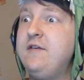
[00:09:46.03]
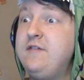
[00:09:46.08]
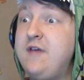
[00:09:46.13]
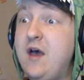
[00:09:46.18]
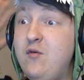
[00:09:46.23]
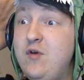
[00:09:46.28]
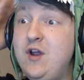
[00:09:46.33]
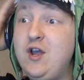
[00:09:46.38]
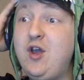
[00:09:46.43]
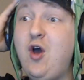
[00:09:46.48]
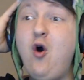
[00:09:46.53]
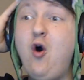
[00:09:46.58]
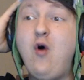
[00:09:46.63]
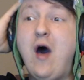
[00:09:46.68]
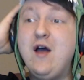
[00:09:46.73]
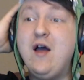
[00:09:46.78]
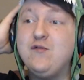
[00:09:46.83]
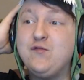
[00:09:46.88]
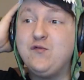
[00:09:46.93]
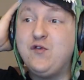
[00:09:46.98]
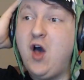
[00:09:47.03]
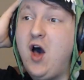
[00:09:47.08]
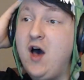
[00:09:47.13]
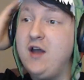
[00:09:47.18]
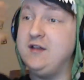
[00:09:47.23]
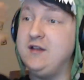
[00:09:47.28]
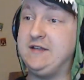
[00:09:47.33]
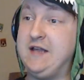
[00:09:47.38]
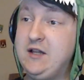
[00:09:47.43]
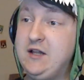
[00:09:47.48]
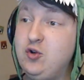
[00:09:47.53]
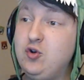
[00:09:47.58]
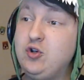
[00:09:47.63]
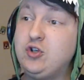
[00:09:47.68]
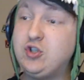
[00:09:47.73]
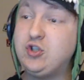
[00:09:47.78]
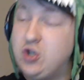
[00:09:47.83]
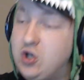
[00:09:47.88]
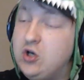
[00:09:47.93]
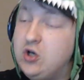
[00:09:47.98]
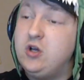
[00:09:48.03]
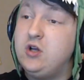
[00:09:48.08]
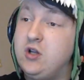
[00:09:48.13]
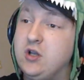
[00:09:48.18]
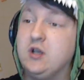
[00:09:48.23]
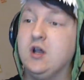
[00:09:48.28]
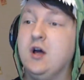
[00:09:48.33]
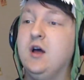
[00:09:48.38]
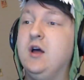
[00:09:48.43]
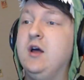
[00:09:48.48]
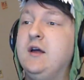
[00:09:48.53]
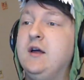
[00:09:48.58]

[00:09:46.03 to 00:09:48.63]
There we go. I've got it. That looks good.